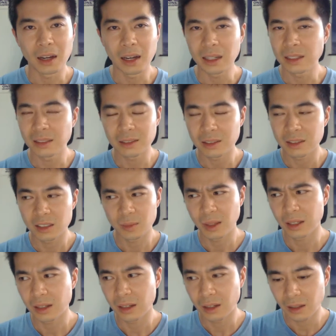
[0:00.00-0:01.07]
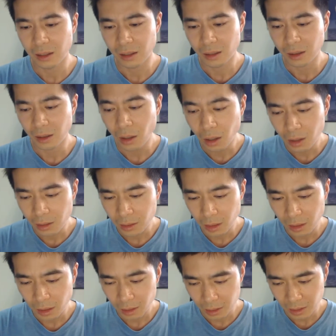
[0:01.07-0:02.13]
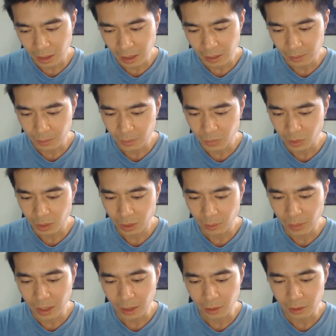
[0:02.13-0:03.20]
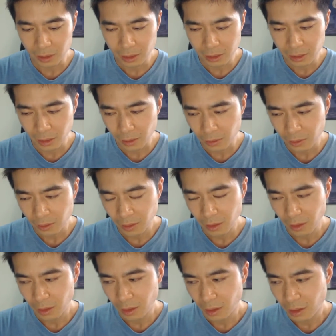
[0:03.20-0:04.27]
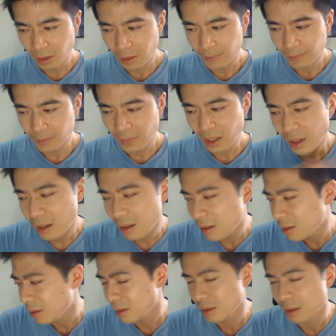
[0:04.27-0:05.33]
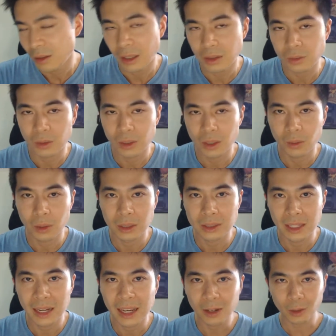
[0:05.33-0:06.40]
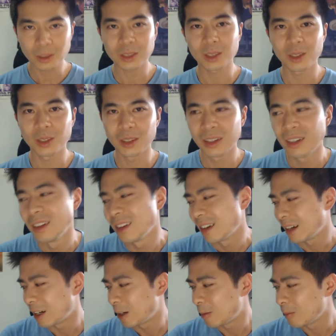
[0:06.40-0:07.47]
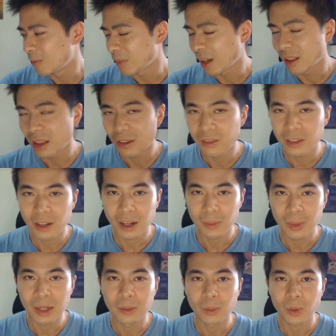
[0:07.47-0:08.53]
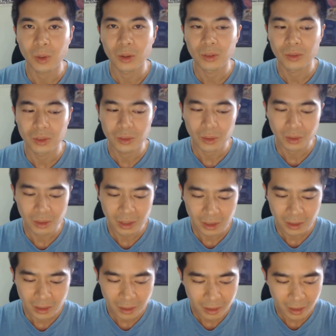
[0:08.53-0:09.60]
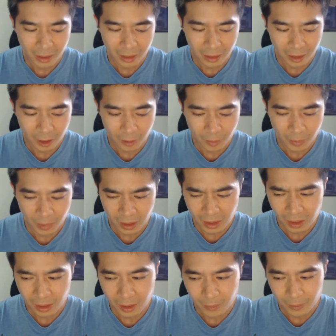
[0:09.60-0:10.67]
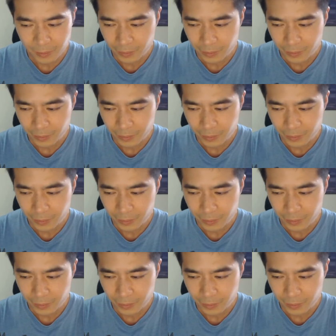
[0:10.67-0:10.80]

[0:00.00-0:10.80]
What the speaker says: hadn't spent a lot of time doing the Mark Riley stuff. Yeah, so that's really what I want to say. And also I love the iPad Pro for drawing. Like I think